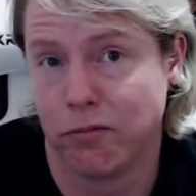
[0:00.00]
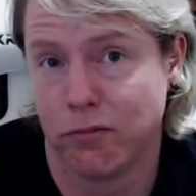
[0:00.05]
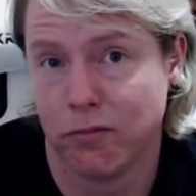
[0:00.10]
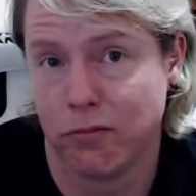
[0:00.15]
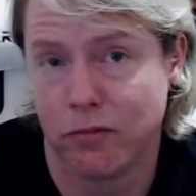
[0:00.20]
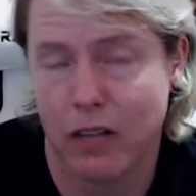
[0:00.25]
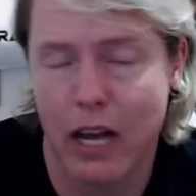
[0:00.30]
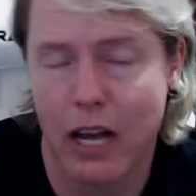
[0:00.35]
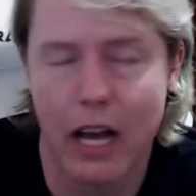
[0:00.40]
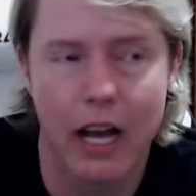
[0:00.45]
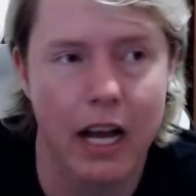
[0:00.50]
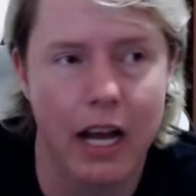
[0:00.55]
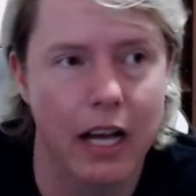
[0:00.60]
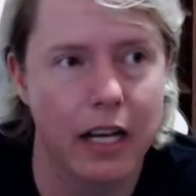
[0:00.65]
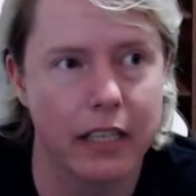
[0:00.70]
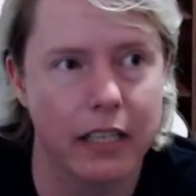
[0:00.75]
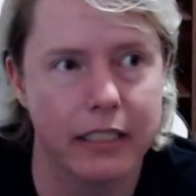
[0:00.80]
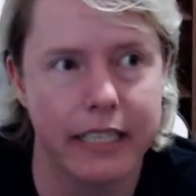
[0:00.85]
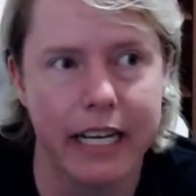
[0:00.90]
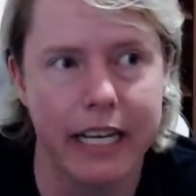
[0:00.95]

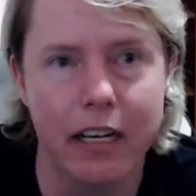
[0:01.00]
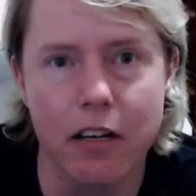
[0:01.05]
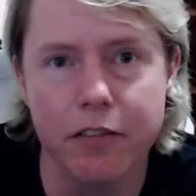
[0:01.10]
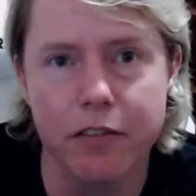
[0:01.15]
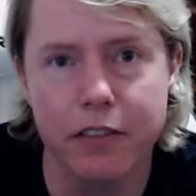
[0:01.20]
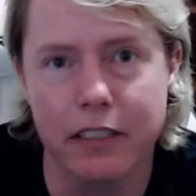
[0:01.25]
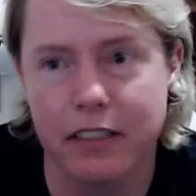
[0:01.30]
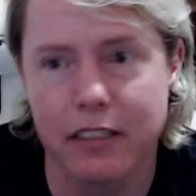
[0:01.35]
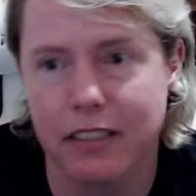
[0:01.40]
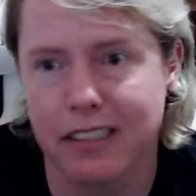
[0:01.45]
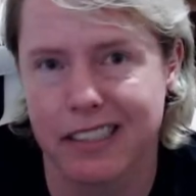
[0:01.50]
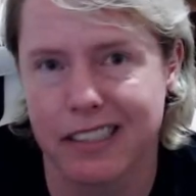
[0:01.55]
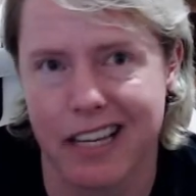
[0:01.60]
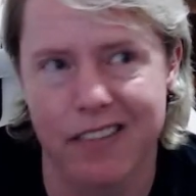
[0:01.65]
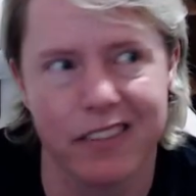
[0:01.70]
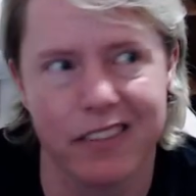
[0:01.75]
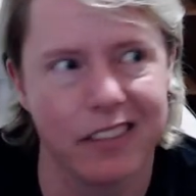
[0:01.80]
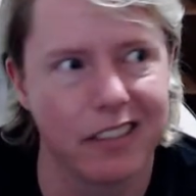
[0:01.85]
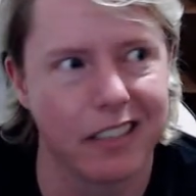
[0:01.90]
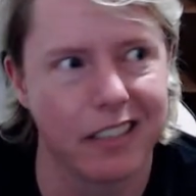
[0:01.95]
Get off at
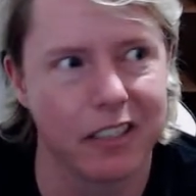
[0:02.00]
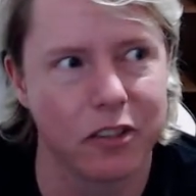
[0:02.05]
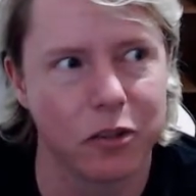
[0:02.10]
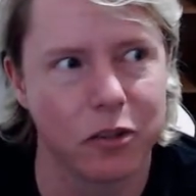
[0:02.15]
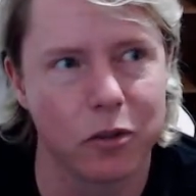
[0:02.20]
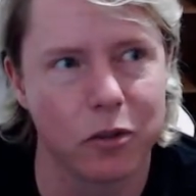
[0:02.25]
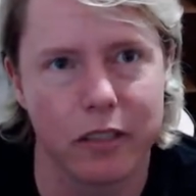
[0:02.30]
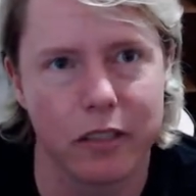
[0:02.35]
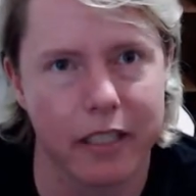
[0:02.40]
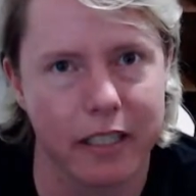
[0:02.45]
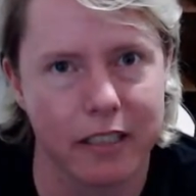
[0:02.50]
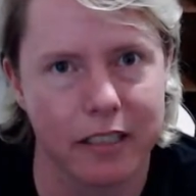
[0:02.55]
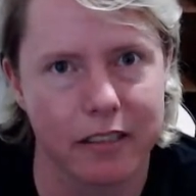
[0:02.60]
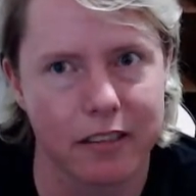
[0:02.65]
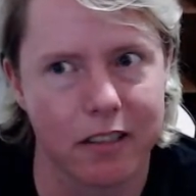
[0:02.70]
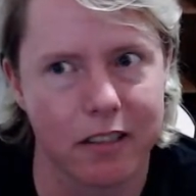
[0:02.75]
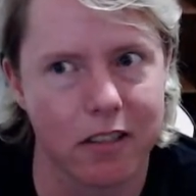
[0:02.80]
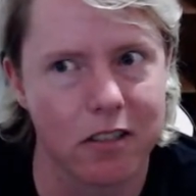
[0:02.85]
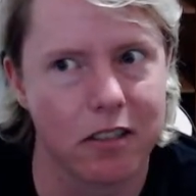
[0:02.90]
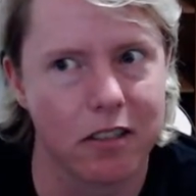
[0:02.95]
7 Central as
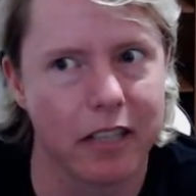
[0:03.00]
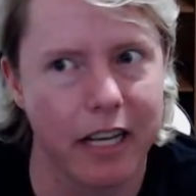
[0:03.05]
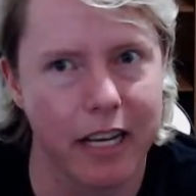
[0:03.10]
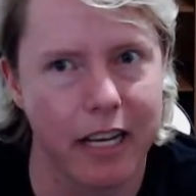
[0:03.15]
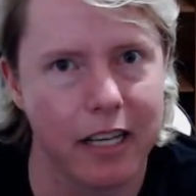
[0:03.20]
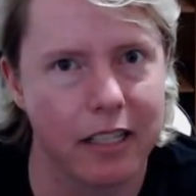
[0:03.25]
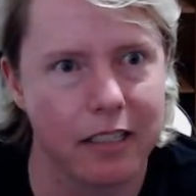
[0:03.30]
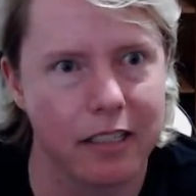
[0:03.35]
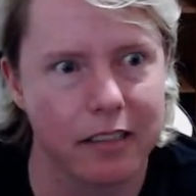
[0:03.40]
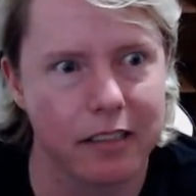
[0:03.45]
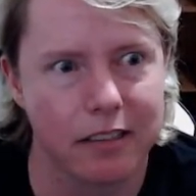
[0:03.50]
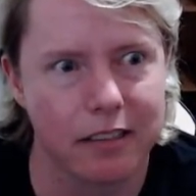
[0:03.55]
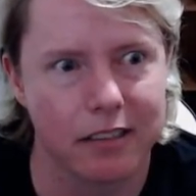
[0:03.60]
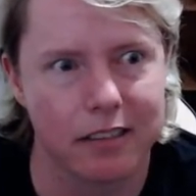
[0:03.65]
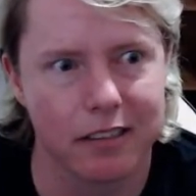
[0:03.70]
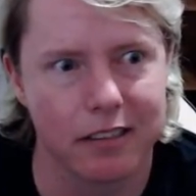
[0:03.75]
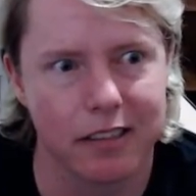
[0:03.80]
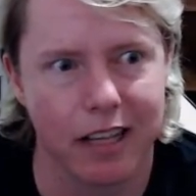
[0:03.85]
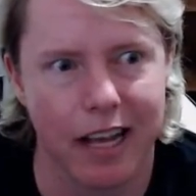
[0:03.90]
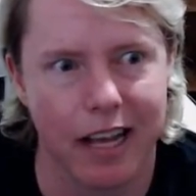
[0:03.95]
long
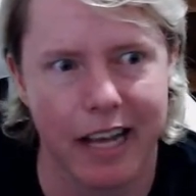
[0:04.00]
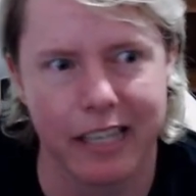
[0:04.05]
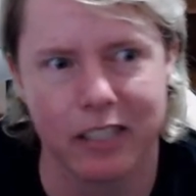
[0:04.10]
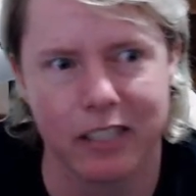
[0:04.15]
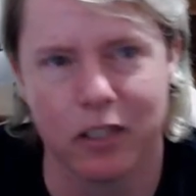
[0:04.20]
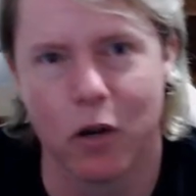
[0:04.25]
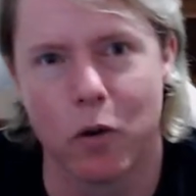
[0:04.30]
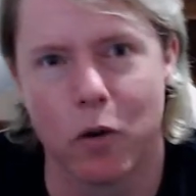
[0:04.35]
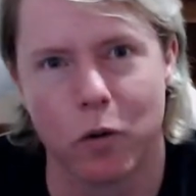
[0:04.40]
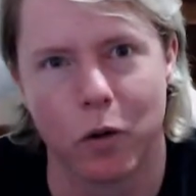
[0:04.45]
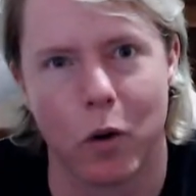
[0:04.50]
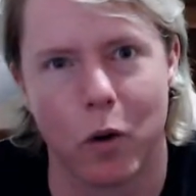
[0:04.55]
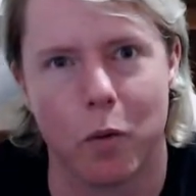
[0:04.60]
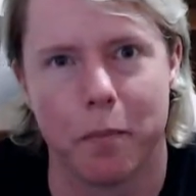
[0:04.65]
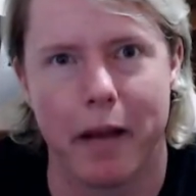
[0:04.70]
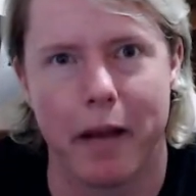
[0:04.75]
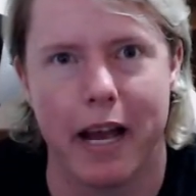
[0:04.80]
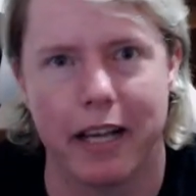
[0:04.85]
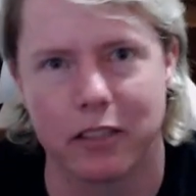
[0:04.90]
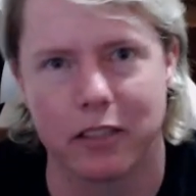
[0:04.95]
as I don't go
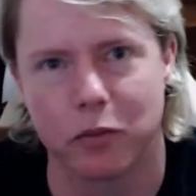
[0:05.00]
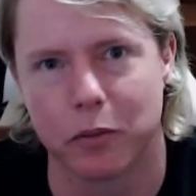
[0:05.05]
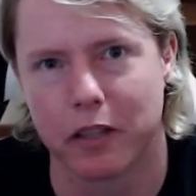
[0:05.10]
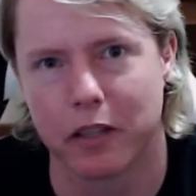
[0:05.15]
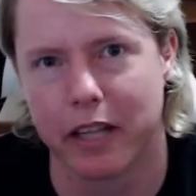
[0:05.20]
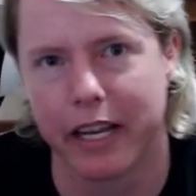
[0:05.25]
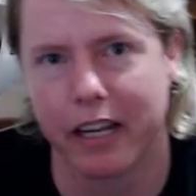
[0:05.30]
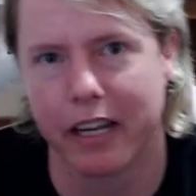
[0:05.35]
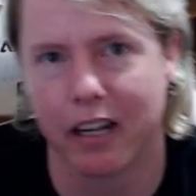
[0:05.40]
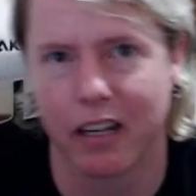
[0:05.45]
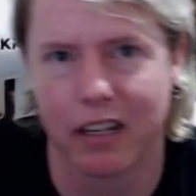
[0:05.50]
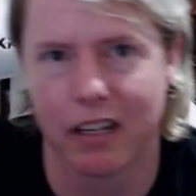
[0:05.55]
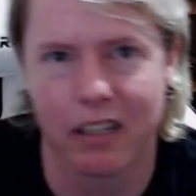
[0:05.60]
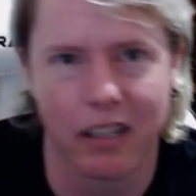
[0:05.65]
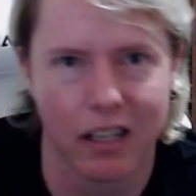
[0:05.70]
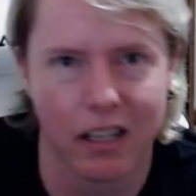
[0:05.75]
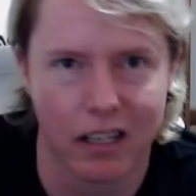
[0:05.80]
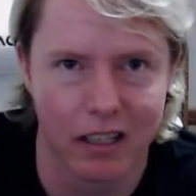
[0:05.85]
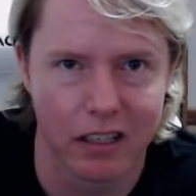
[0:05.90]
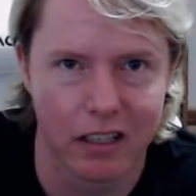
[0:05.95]
past with like
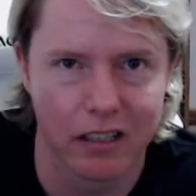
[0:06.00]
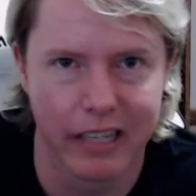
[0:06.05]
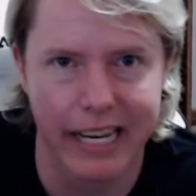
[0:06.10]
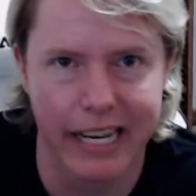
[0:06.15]
a late